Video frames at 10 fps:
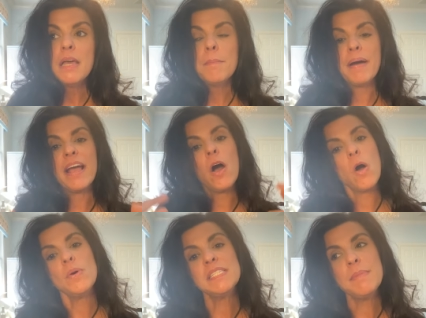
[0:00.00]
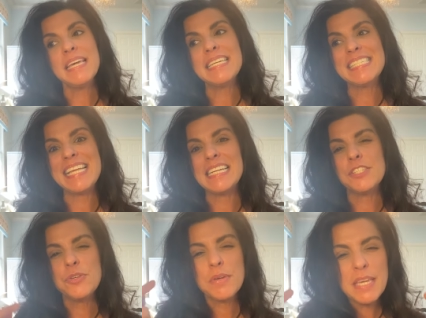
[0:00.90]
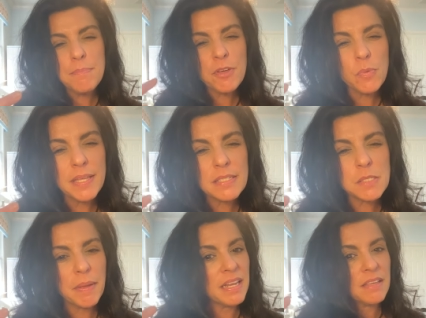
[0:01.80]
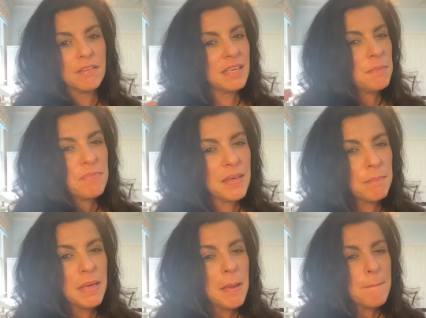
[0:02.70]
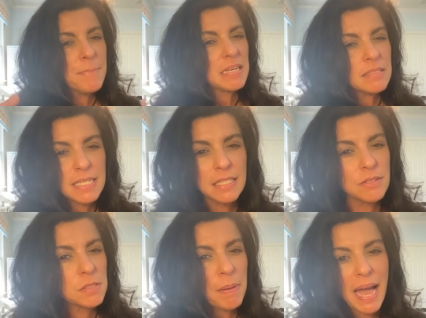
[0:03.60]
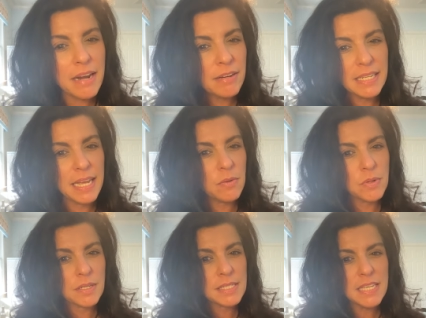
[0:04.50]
By always making sense, you keep their wheels spinning. You keep them building those patterning networks.